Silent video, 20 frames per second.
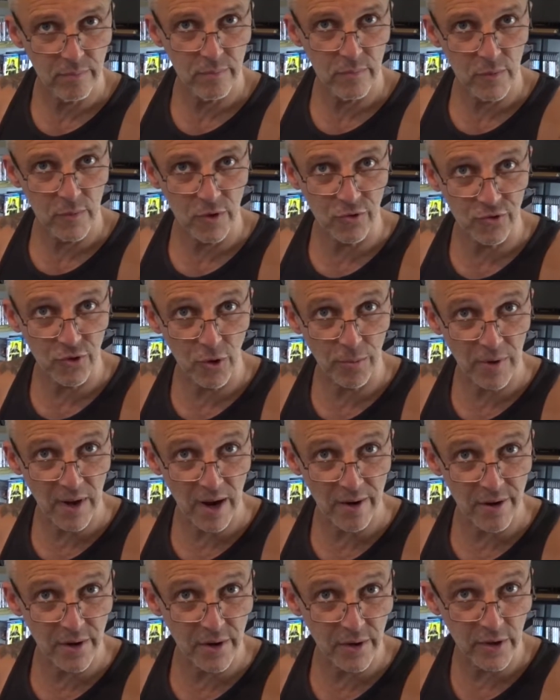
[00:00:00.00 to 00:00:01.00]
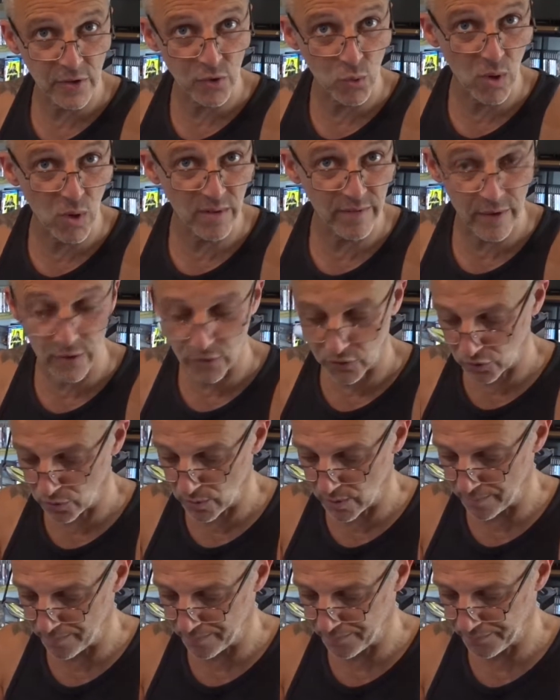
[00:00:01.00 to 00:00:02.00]
to stop carrying the 12 volt to
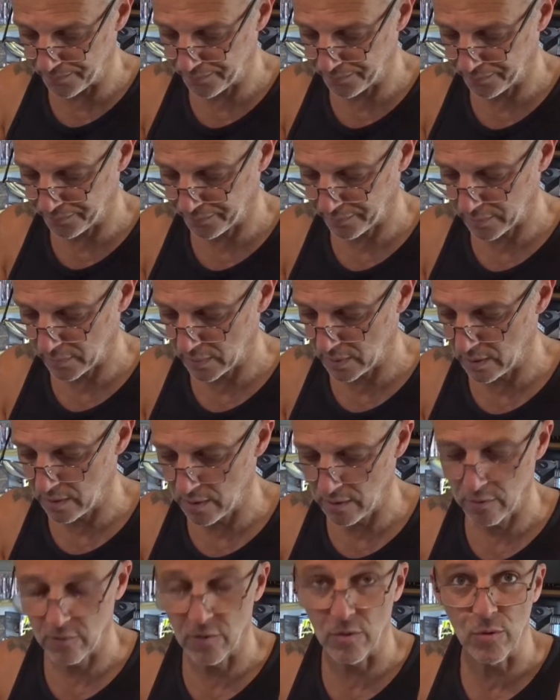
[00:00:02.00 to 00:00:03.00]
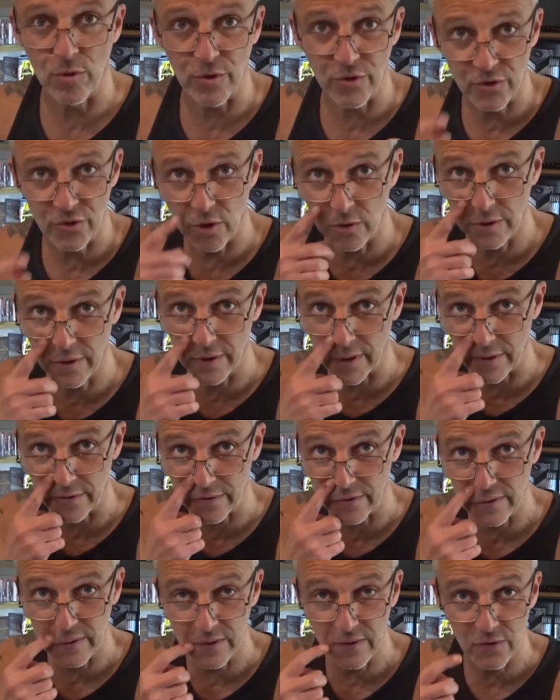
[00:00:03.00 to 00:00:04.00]
it. So I'm going to solder
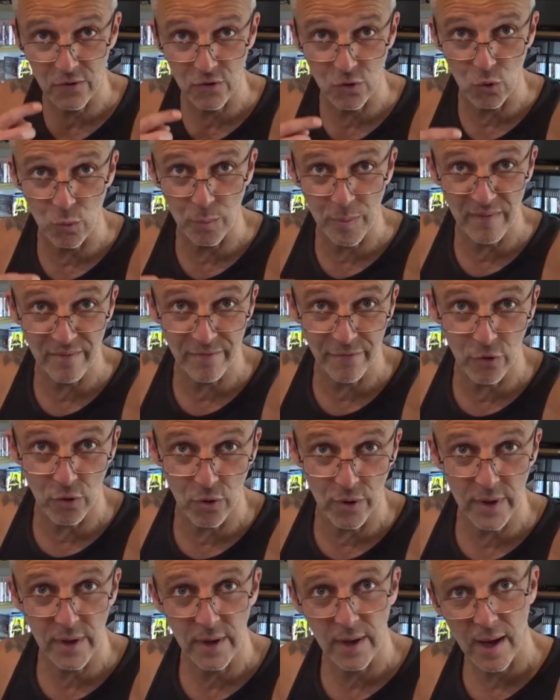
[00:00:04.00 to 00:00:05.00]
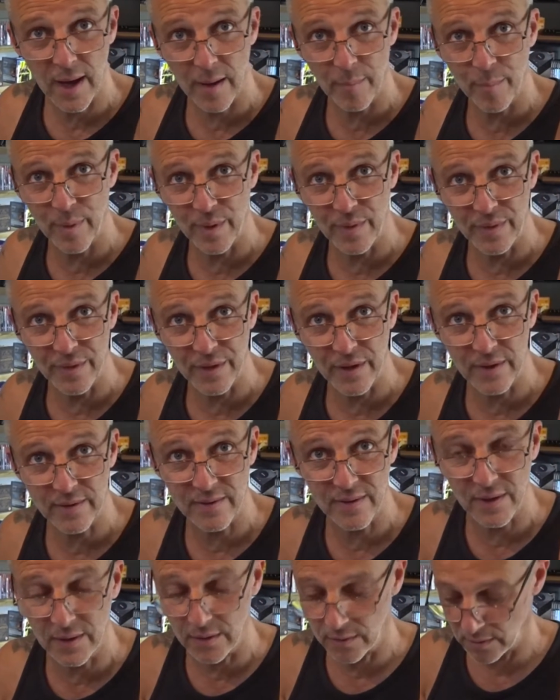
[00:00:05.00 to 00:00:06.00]
this to pin 40 and pin
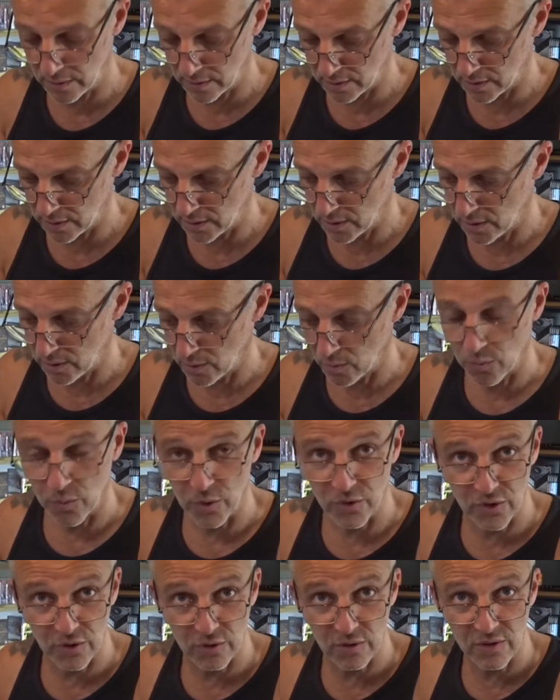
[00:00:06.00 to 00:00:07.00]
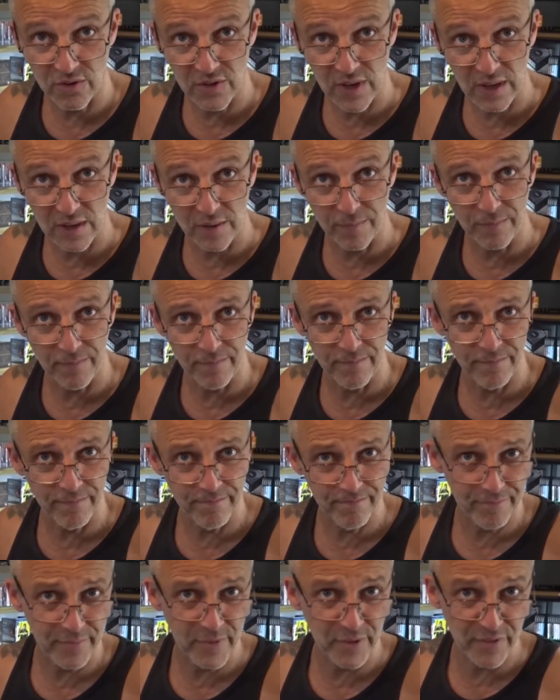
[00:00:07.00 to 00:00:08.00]
13, which it will take
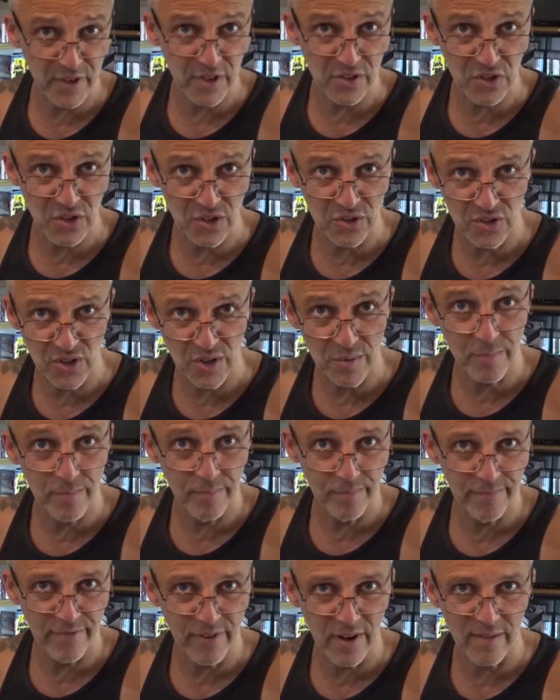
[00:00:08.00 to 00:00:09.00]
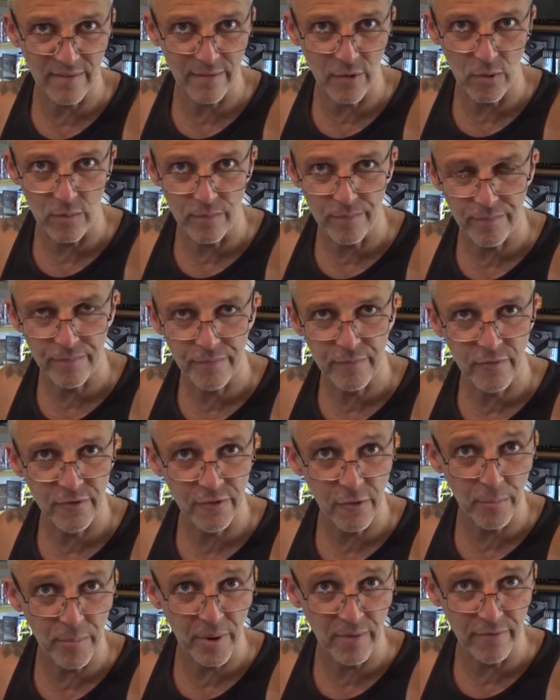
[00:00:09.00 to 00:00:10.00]
the VCC 5 volt
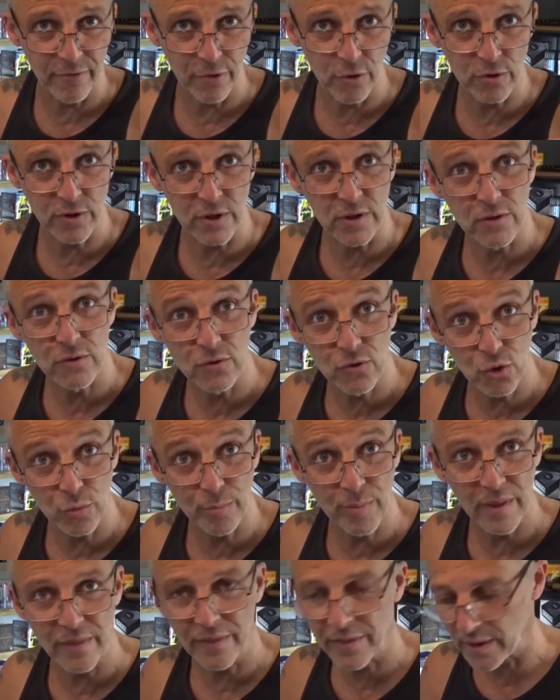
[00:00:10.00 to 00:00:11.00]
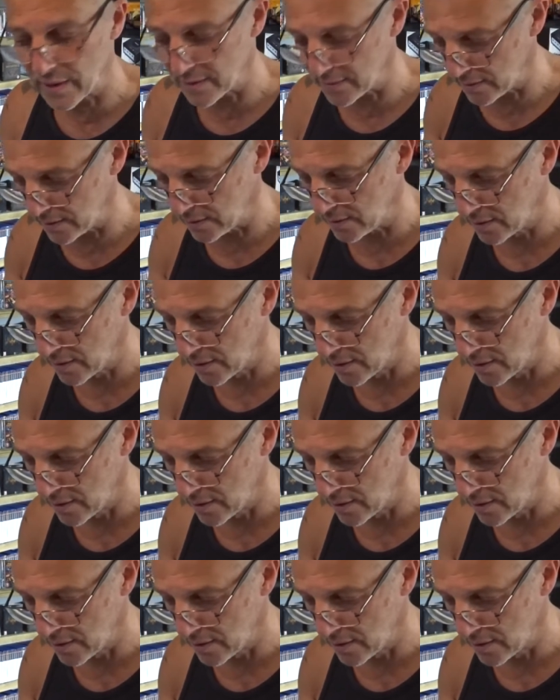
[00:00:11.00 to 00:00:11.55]
from pin 40 to pin 13,